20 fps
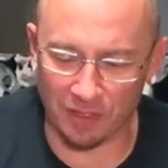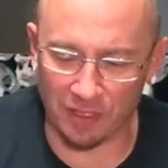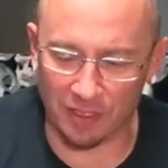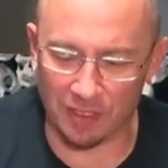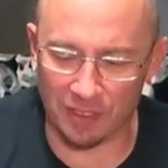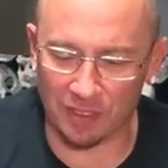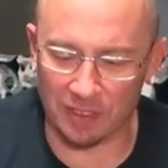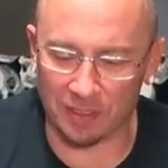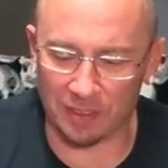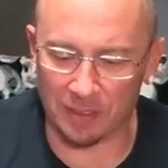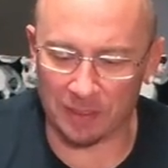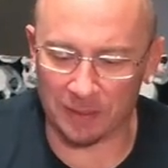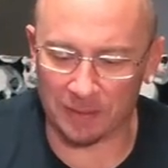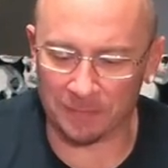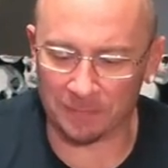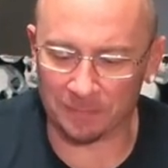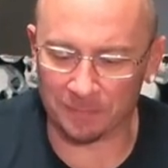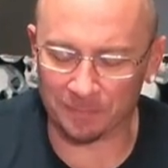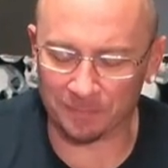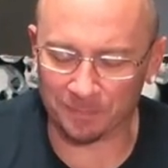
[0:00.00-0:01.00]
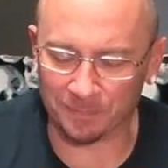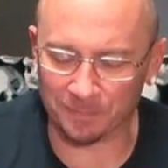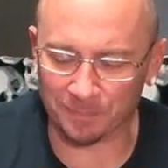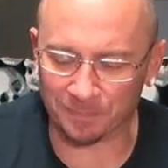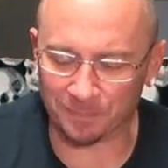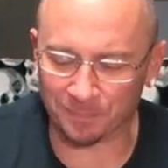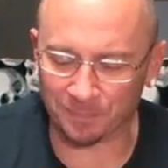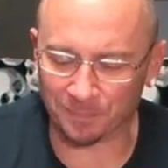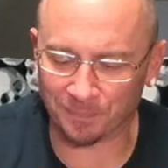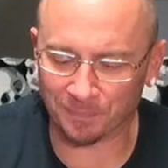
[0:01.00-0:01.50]

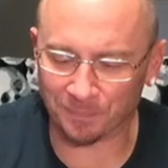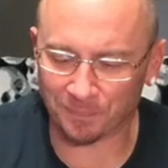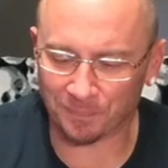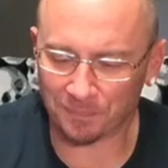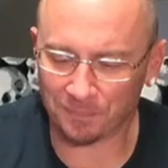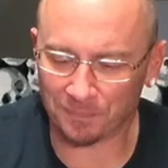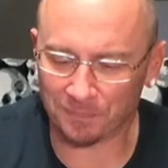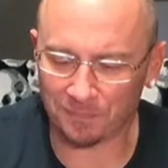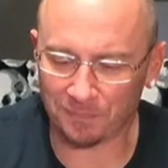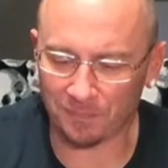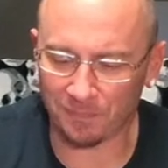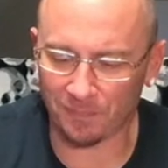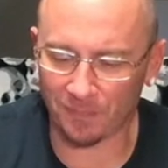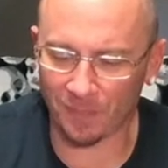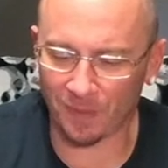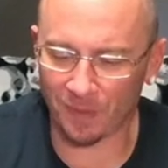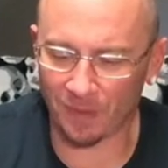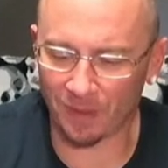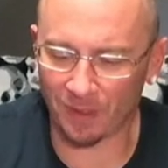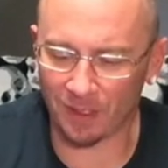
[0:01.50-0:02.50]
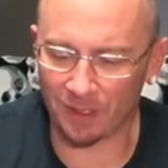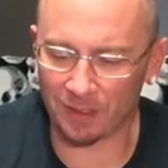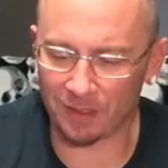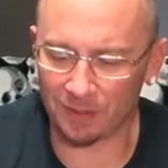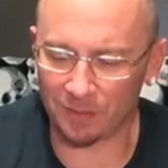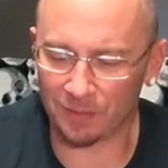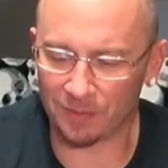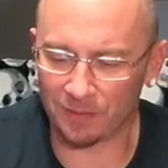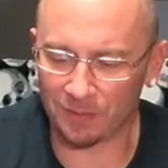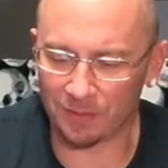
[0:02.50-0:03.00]

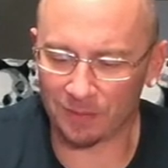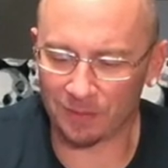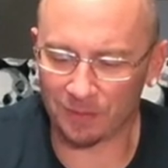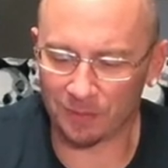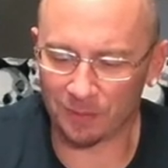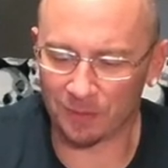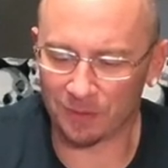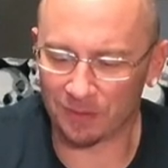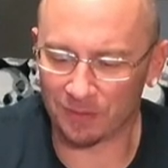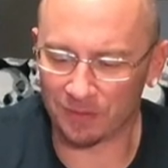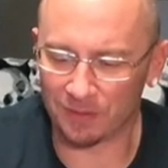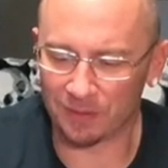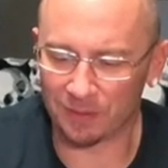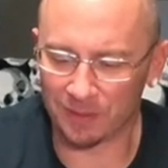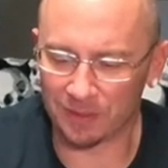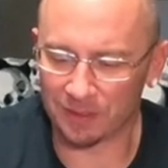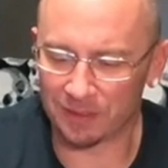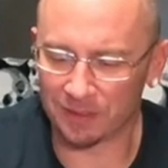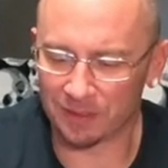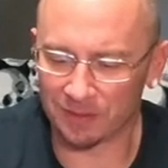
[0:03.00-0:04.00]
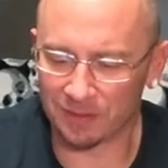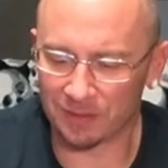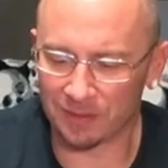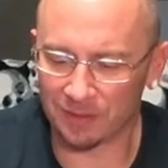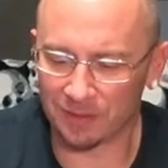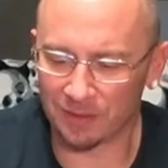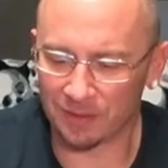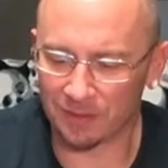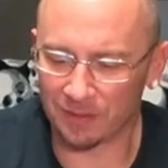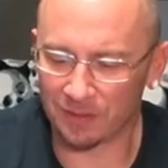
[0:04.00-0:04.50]

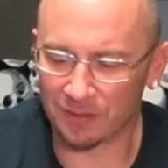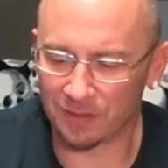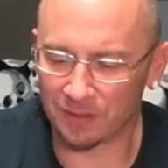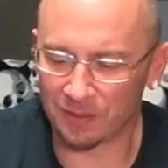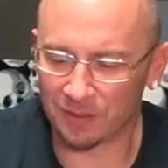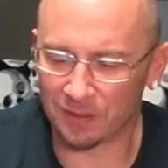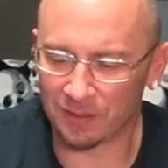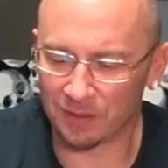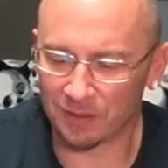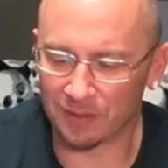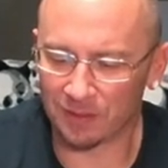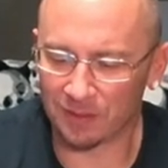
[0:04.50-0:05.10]
The person shown says nothing.